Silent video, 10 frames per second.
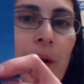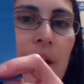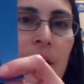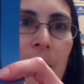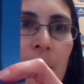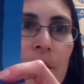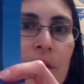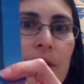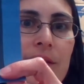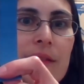What
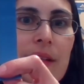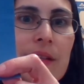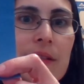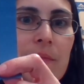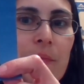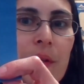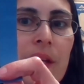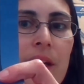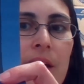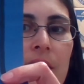number could this
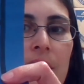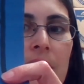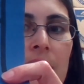be?